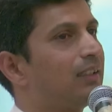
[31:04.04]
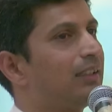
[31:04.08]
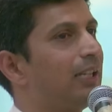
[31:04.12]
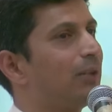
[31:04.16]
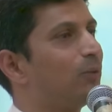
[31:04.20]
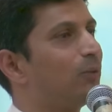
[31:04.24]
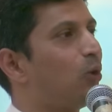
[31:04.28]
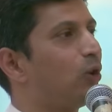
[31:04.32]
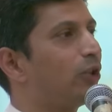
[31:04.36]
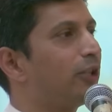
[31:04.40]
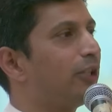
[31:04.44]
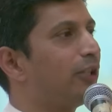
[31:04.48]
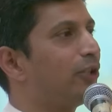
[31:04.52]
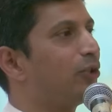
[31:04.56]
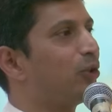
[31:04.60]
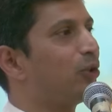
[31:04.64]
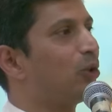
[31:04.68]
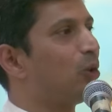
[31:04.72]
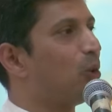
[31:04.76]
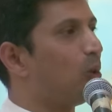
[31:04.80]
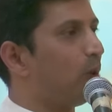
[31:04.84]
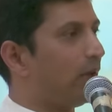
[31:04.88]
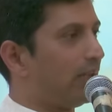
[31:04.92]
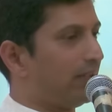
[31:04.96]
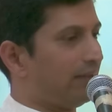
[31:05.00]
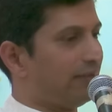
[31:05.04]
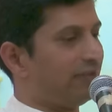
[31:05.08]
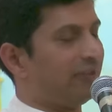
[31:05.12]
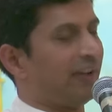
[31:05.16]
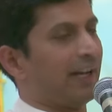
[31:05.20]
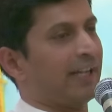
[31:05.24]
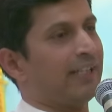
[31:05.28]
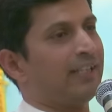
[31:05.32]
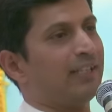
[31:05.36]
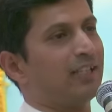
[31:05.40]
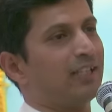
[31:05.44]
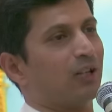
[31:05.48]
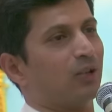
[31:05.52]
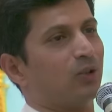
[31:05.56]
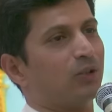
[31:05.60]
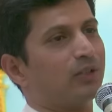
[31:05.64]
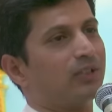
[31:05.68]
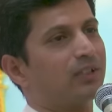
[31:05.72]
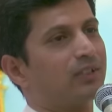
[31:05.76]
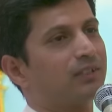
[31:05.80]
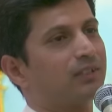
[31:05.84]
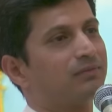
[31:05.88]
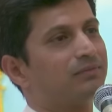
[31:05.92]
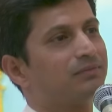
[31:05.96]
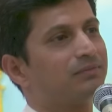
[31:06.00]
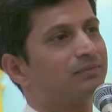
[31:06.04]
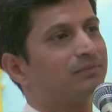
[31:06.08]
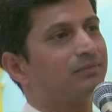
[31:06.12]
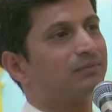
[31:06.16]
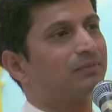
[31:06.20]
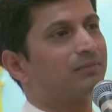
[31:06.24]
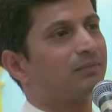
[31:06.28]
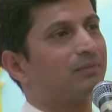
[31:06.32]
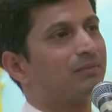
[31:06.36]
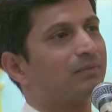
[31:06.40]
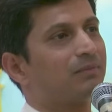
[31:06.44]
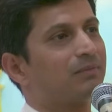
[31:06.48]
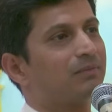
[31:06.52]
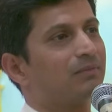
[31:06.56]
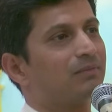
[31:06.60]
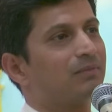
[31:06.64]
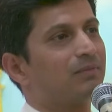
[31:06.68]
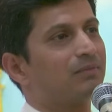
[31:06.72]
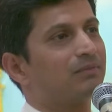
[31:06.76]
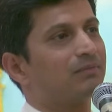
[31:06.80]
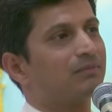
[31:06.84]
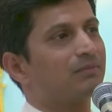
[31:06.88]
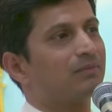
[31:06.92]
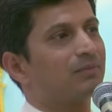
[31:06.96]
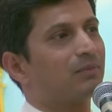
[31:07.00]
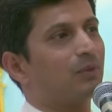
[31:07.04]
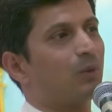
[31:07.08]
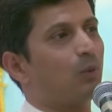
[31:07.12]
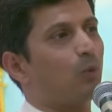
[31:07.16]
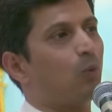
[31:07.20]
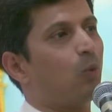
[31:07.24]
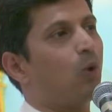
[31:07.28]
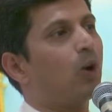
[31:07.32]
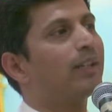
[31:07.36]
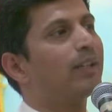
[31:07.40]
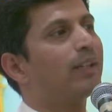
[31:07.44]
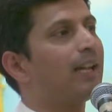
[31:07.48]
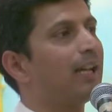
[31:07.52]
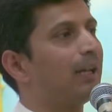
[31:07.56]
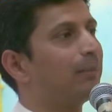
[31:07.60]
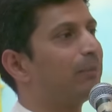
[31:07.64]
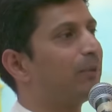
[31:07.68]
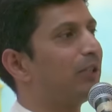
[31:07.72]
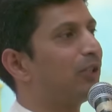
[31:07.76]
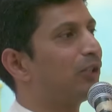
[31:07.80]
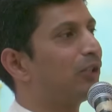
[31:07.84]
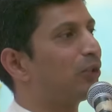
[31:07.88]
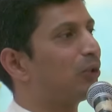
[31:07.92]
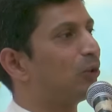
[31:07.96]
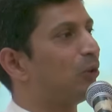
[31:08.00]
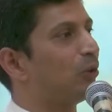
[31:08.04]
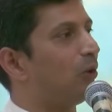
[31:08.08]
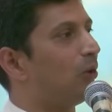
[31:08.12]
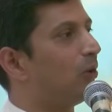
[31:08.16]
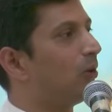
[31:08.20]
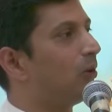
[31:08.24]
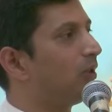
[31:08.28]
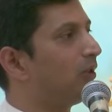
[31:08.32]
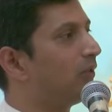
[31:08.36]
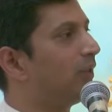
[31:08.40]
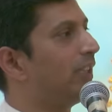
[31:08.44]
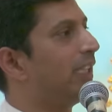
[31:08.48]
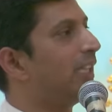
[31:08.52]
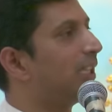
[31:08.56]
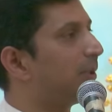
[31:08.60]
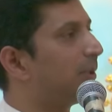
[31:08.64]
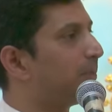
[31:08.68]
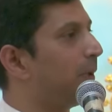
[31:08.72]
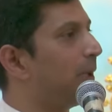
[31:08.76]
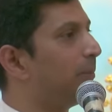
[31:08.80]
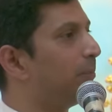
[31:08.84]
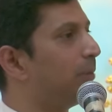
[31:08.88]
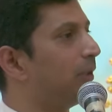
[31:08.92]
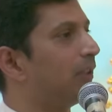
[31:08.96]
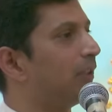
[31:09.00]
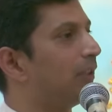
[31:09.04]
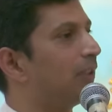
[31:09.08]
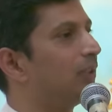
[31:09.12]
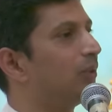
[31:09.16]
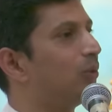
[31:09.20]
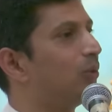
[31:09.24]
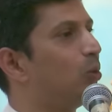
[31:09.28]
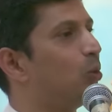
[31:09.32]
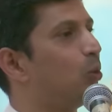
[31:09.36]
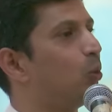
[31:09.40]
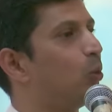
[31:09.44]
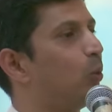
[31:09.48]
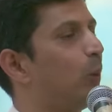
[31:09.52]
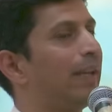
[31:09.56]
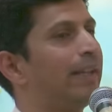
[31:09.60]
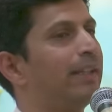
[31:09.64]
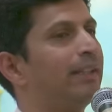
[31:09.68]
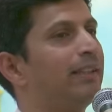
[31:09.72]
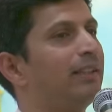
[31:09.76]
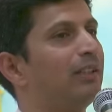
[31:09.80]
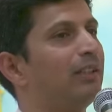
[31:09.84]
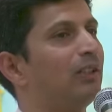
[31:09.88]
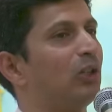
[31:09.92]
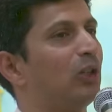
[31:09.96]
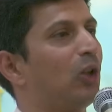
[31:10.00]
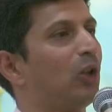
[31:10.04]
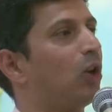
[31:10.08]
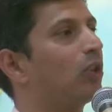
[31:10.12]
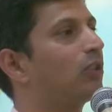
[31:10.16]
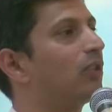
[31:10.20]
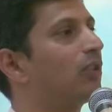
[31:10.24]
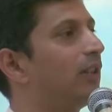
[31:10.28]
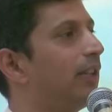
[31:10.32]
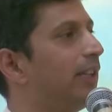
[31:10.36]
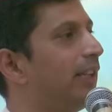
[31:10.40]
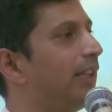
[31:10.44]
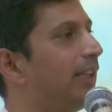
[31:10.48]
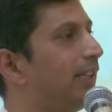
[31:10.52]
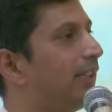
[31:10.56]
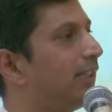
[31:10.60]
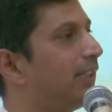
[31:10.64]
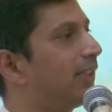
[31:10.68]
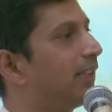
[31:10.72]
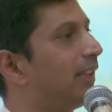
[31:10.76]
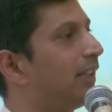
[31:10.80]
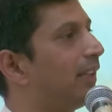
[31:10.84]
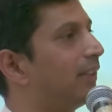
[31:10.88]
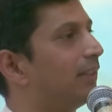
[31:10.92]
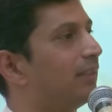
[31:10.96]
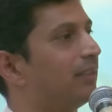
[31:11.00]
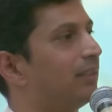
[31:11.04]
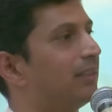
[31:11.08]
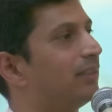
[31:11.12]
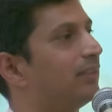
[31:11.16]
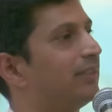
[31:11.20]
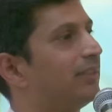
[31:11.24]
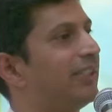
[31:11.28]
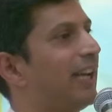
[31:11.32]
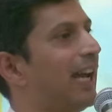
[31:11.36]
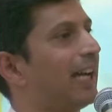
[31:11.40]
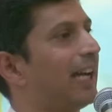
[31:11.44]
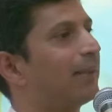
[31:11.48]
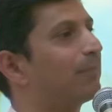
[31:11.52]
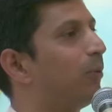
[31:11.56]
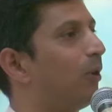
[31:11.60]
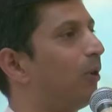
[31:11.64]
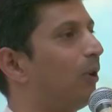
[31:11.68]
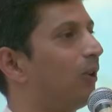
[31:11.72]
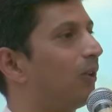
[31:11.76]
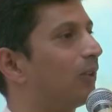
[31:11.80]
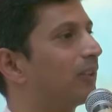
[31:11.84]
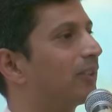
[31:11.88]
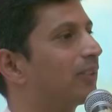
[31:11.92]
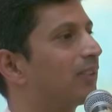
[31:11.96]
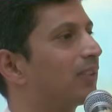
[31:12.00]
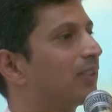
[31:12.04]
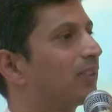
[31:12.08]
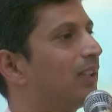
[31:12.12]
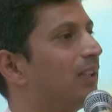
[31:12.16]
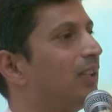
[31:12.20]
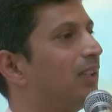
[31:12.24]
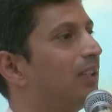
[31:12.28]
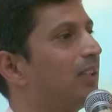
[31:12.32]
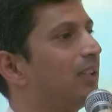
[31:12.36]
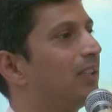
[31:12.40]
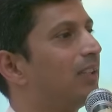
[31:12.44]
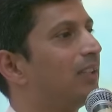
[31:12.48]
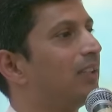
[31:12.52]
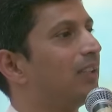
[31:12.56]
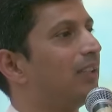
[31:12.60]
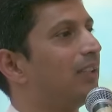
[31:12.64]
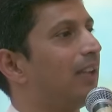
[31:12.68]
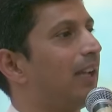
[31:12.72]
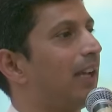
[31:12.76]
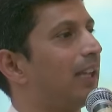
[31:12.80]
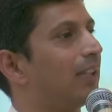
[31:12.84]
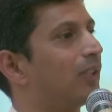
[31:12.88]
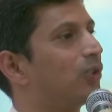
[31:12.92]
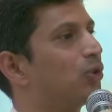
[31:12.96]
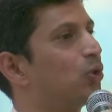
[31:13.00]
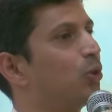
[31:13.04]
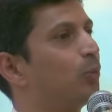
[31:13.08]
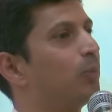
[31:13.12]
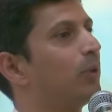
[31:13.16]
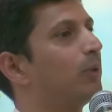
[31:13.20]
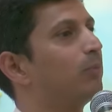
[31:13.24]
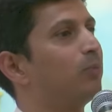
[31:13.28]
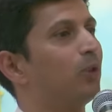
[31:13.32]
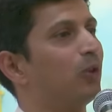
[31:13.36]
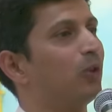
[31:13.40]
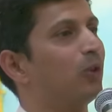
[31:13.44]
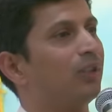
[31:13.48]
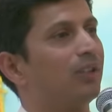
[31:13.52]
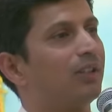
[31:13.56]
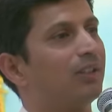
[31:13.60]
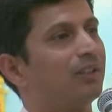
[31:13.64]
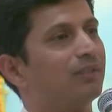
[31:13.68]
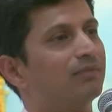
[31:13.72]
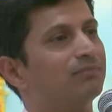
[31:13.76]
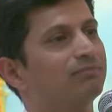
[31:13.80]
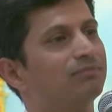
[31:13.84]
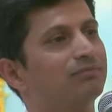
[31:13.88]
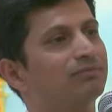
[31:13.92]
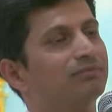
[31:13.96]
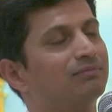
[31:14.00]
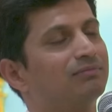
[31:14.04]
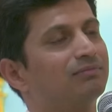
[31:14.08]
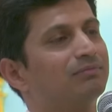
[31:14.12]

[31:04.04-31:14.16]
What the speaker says: They wanted to go and find out what happens to all of these people who win lotteries and jackpots and Super Bowl,